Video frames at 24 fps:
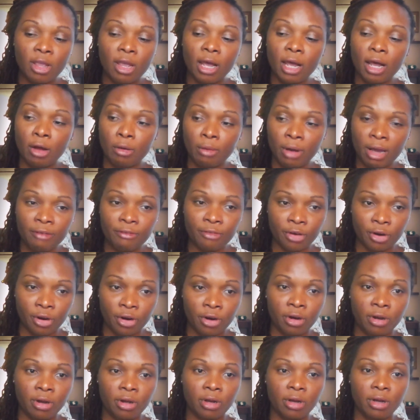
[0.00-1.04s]

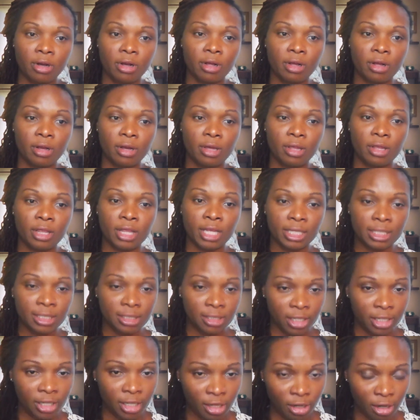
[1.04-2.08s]
However, the
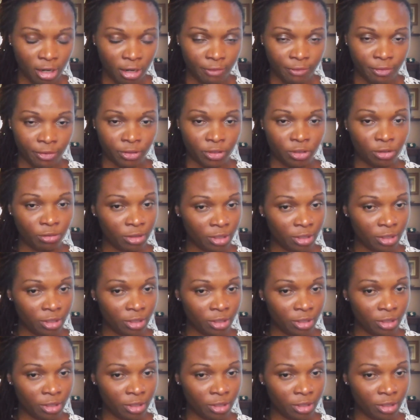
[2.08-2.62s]
study offers